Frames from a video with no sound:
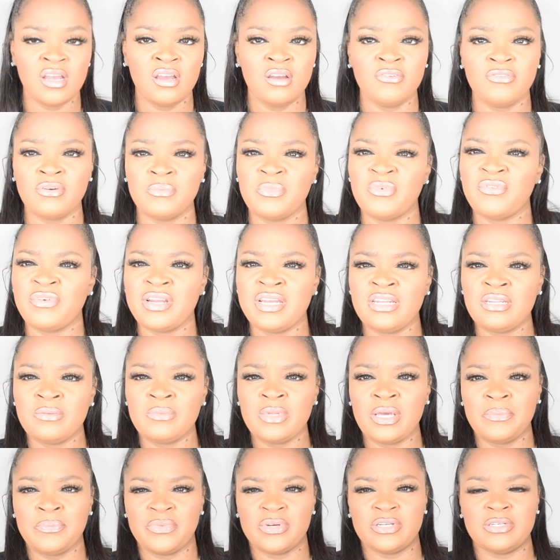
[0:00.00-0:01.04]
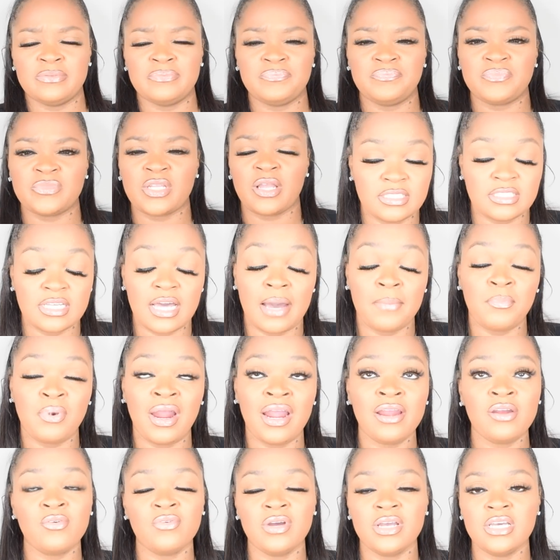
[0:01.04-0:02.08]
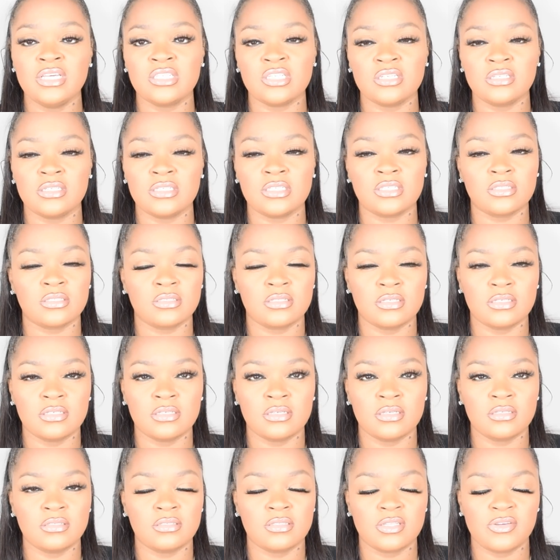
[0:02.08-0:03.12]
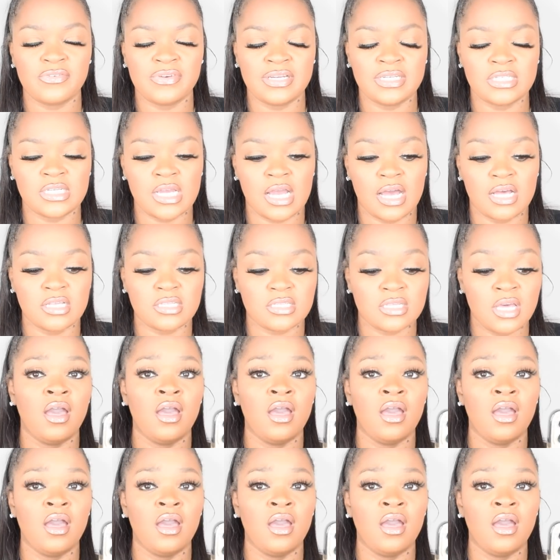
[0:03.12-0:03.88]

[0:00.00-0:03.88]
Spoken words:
From a random number. So I'm probably going to insert the screenshots.